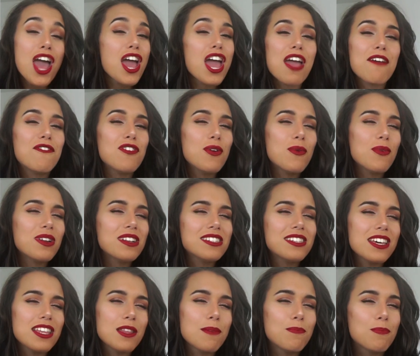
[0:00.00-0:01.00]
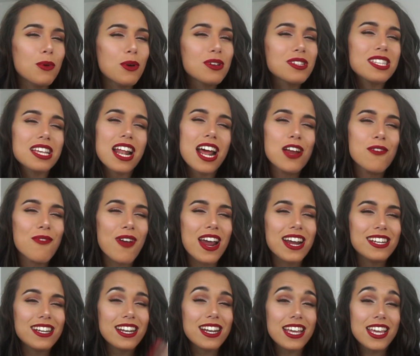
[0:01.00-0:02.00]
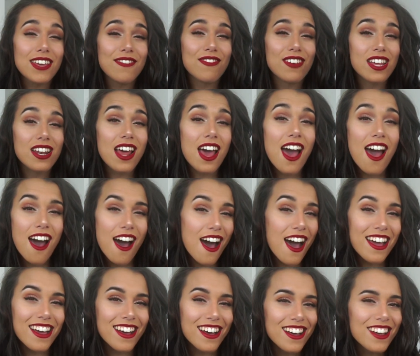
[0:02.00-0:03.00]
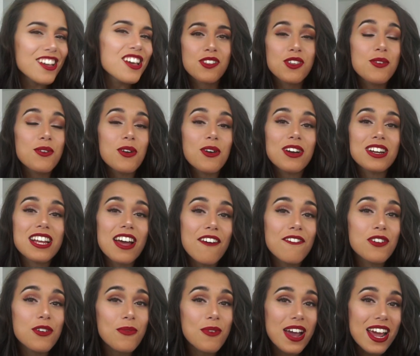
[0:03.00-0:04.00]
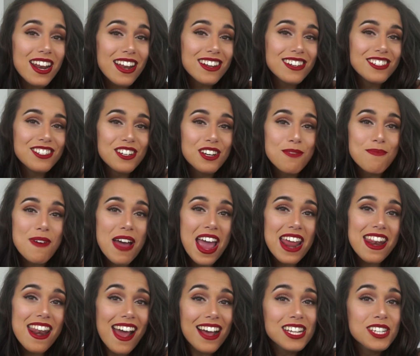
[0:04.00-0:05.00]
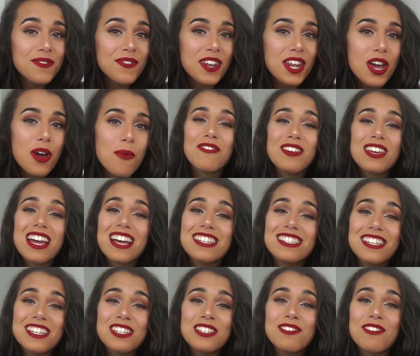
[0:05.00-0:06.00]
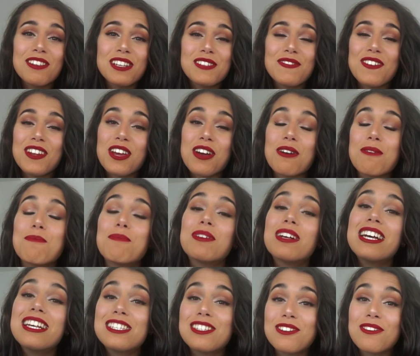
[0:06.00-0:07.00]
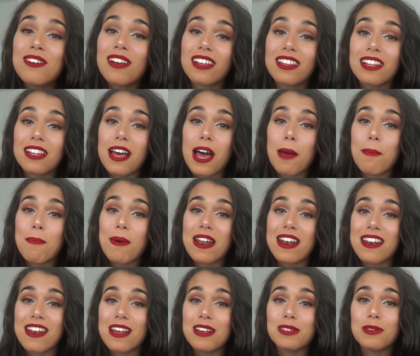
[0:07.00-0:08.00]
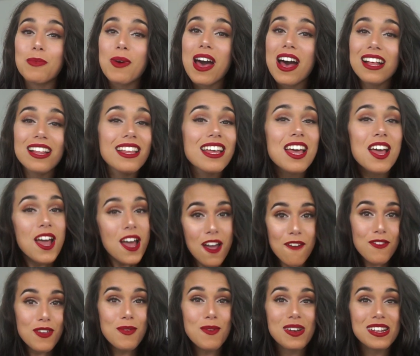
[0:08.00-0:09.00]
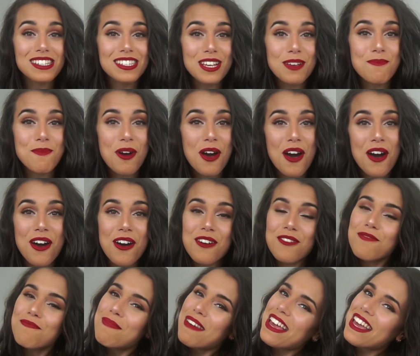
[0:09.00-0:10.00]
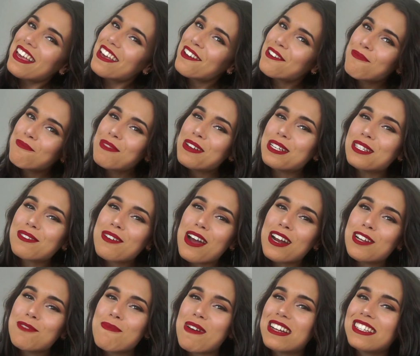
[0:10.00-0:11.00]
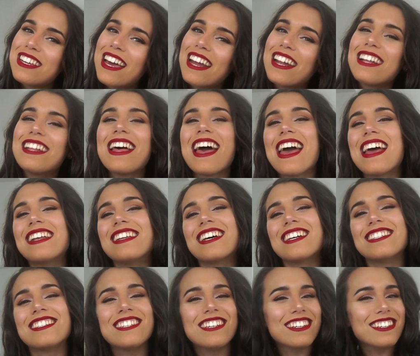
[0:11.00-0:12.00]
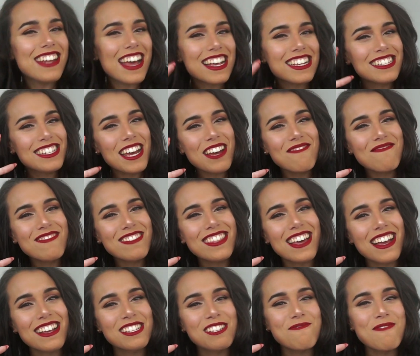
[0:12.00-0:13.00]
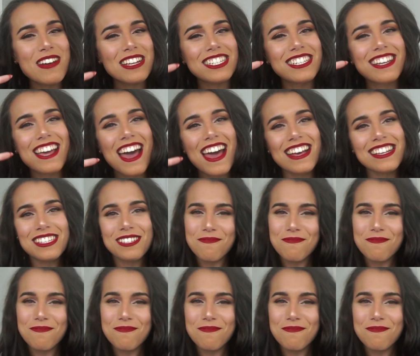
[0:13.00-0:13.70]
If you want to see the books that I rated even higher, you're going to have to wait until my next video. If you guys did enjoy this video, please do click the like button as well. If you want to see more of me, please subscribe to my channel, and until next time, thanks a bunch guys,